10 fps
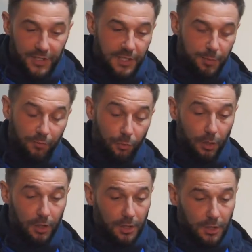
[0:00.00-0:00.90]
said this
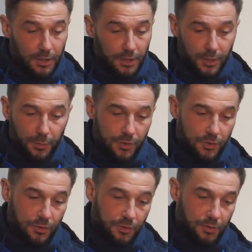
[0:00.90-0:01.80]
before. There
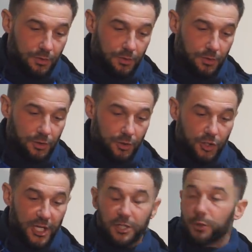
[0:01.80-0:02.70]
was you
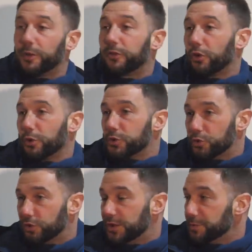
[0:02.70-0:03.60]
genuinely would have thought there was
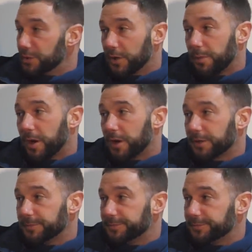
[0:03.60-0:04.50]
two teams at Murray
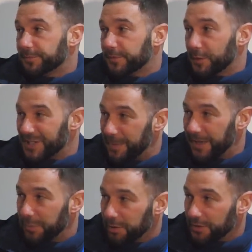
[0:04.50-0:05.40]
Park. There was that
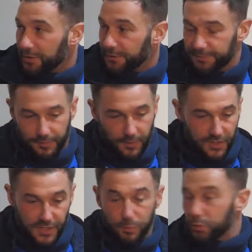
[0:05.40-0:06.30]
many players.
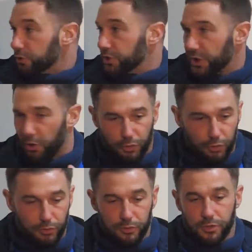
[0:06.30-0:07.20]
Sebos,
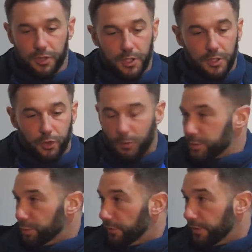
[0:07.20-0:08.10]
Yonkos,
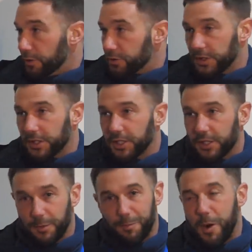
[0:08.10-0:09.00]
Thomas Buffels, like
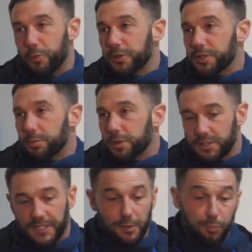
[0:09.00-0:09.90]
the millions of
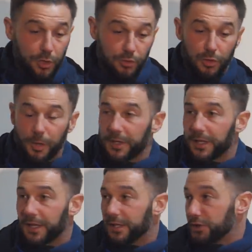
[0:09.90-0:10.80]
players. Dado Pozzo coming to
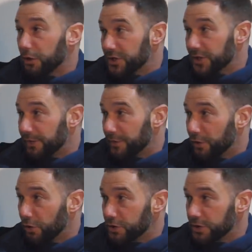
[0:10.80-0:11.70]
the end, still had Stefan
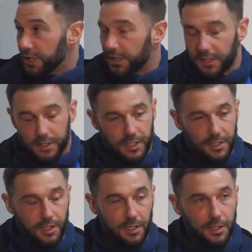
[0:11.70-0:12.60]
Klos, etc.,
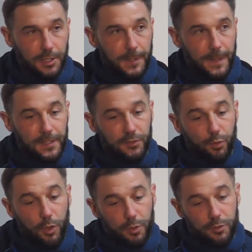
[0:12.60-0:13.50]
etc. And
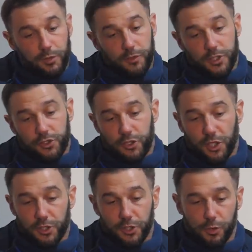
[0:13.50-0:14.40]
Walter was obviously
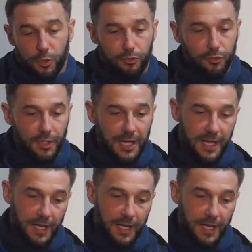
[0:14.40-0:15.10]
turning the squad round.